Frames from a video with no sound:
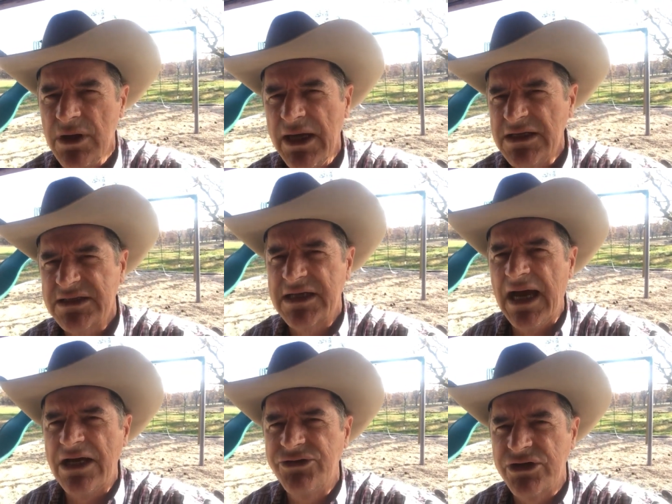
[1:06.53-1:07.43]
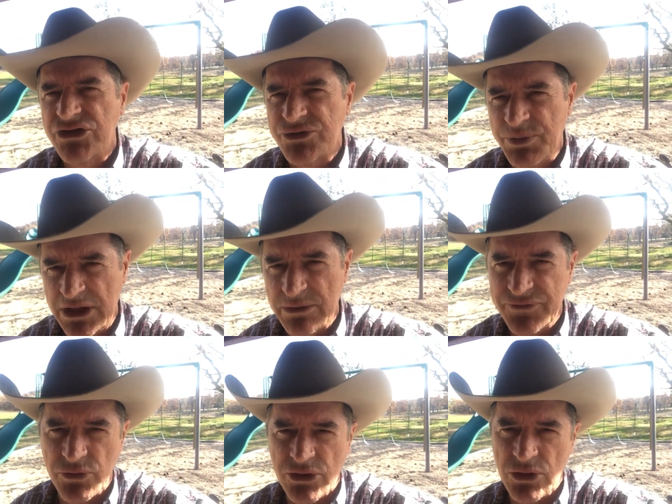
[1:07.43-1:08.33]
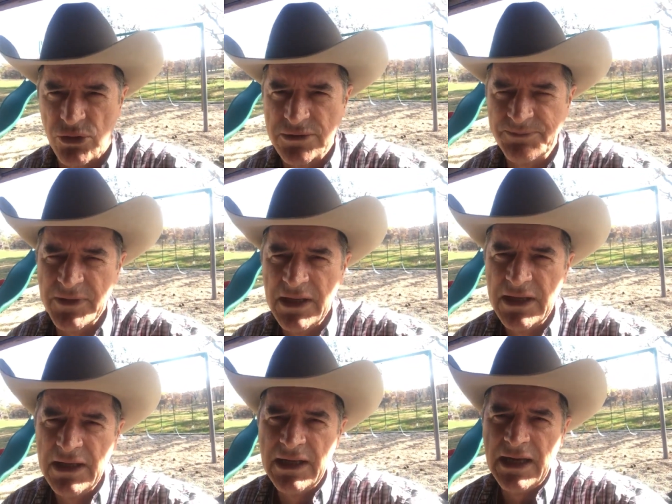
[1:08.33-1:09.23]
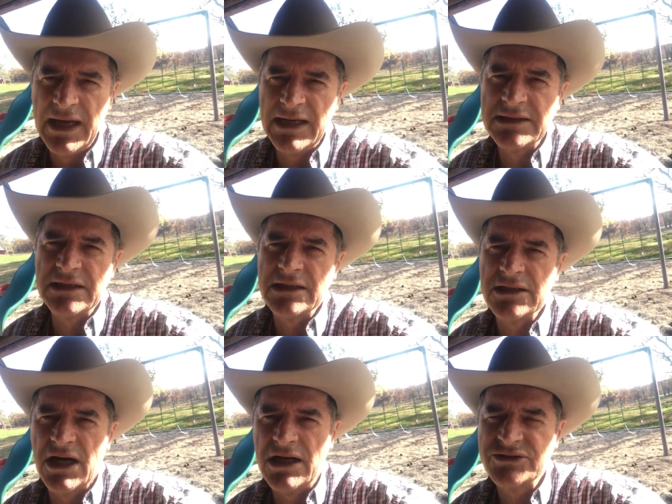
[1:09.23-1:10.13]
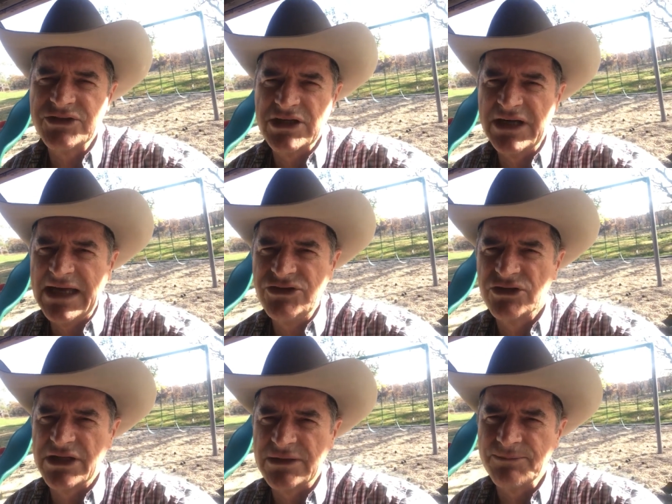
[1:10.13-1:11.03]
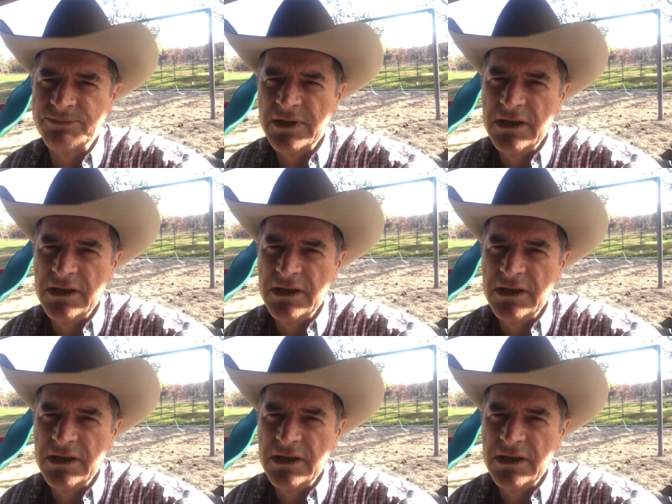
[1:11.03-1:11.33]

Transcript: Hezekiah took it and spread it before the Lord, and uh, God sent an angel in.